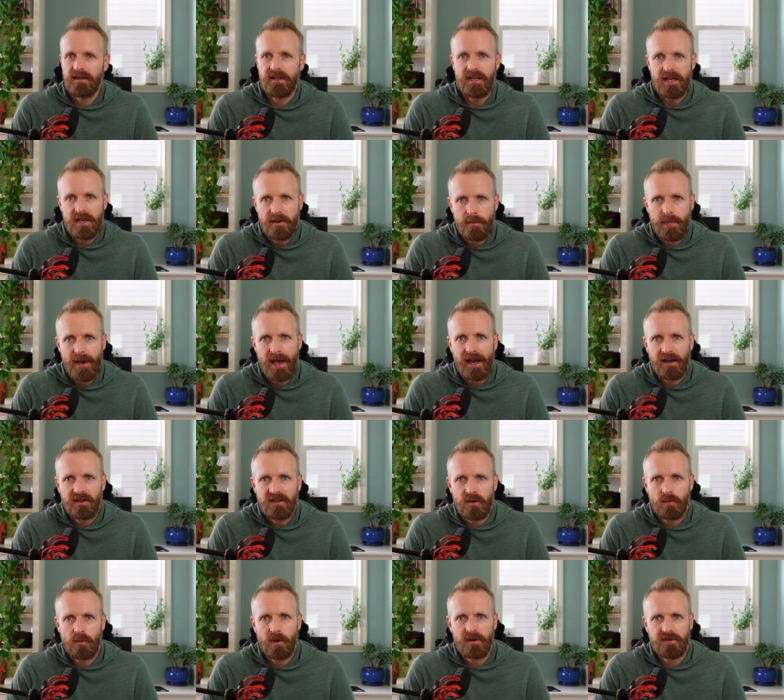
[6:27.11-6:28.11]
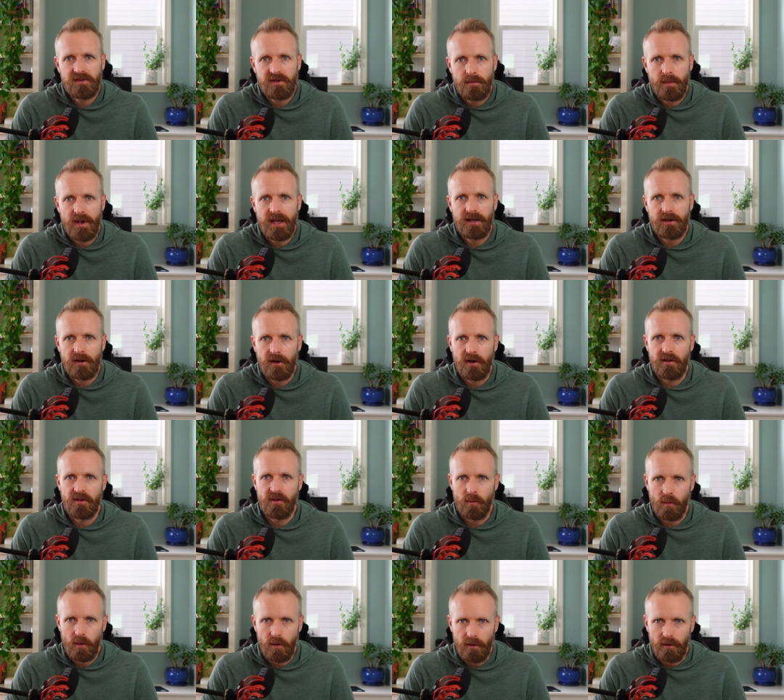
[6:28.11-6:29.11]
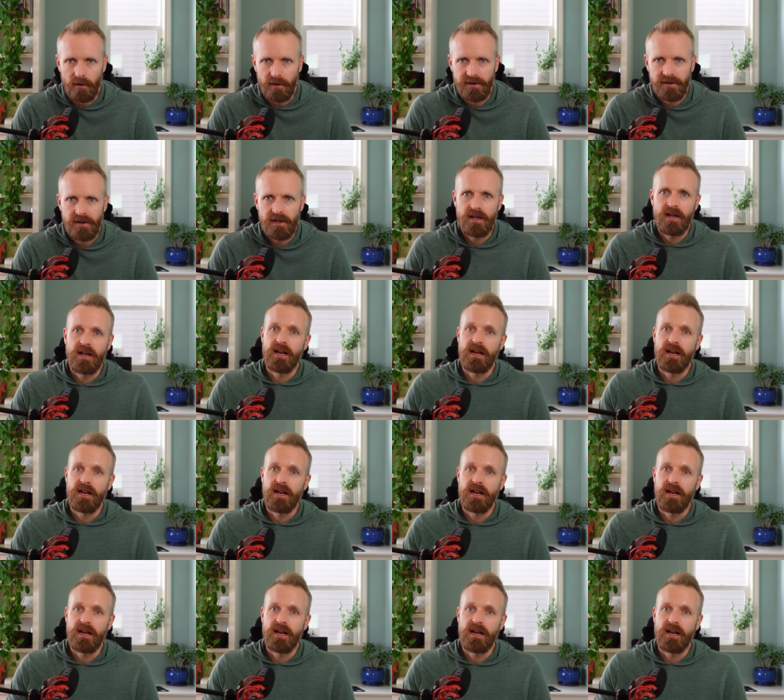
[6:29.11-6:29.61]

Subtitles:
the impact you want to make on the world.